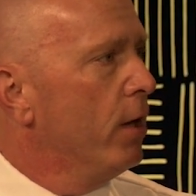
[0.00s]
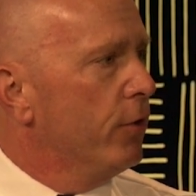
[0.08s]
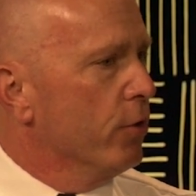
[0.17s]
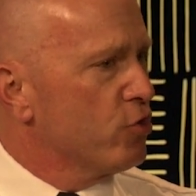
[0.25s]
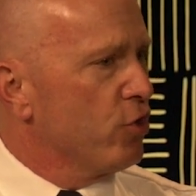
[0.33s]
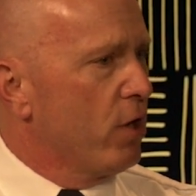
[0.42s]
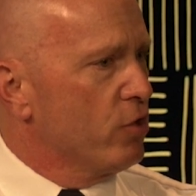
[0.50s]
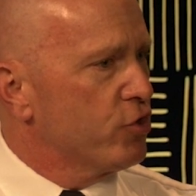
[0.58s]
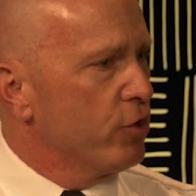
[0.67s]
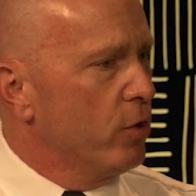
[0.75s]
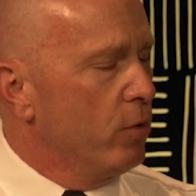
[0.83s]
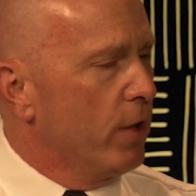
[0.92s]
There's
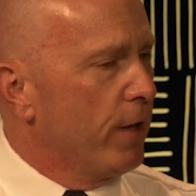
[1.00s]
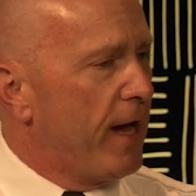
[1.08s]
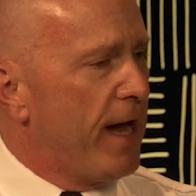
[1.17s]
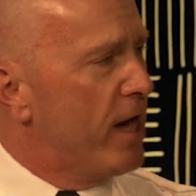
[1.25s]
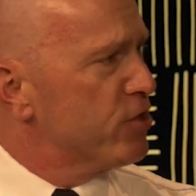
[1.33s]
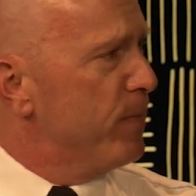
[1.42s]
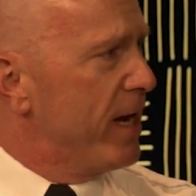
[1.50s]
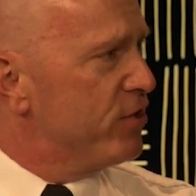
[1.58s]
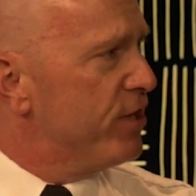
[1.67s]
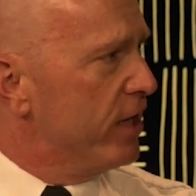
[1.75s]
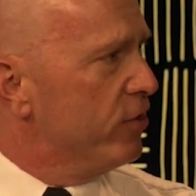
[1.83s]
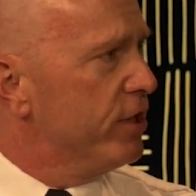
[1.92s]
also a hazmat
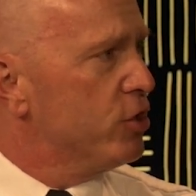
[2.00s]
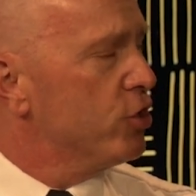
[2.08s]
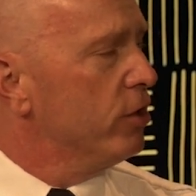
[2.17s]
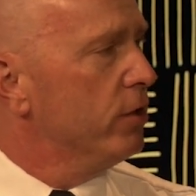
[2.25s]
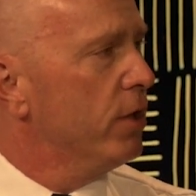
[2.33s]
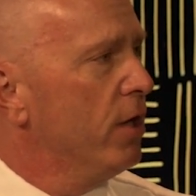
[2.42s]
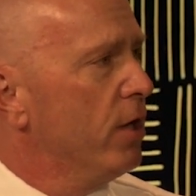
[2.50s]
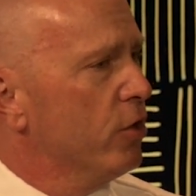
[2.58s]
technician.